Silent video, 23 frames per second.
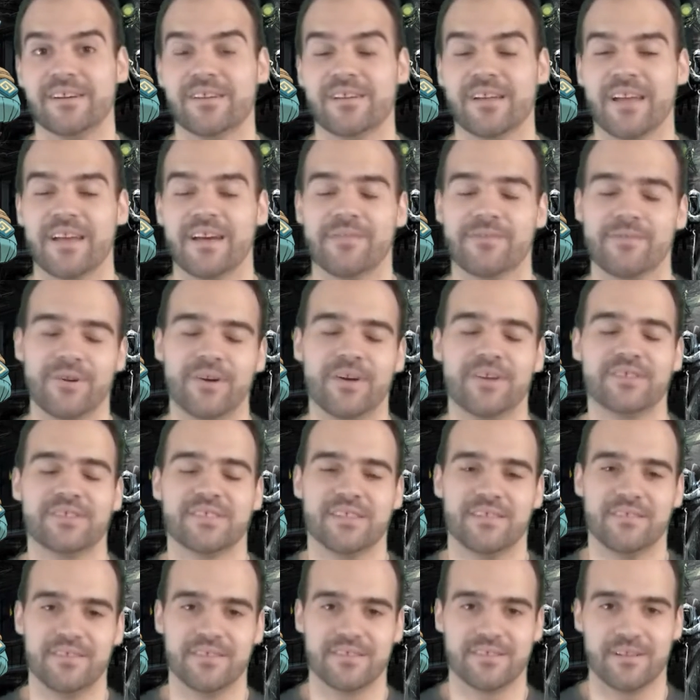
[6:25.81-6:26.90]
Okay, of
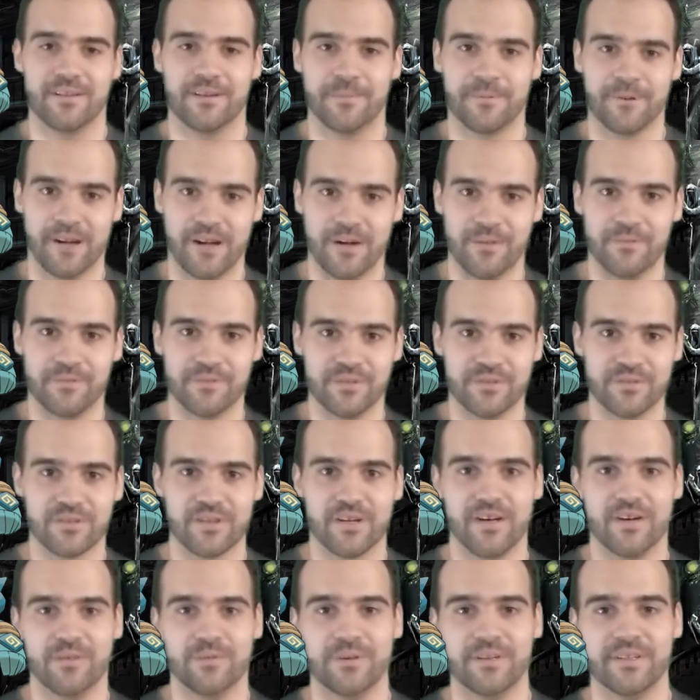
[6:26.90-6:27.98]
course, there is a problem with No
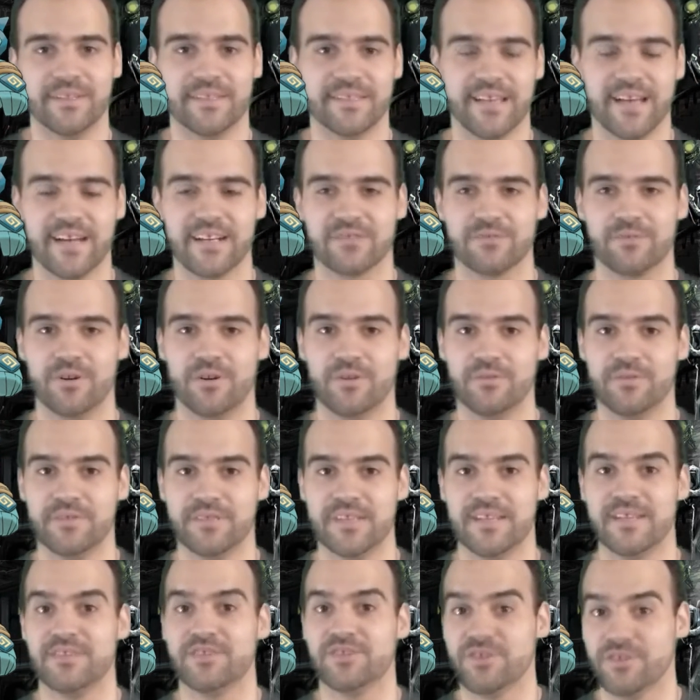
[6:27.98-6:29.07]
Guard where attacks will
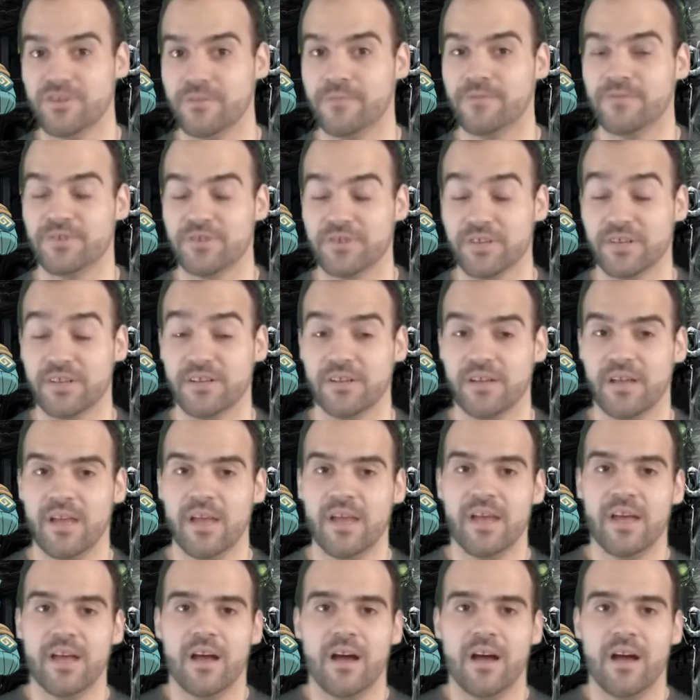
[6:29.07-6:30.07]
always hit you for sure.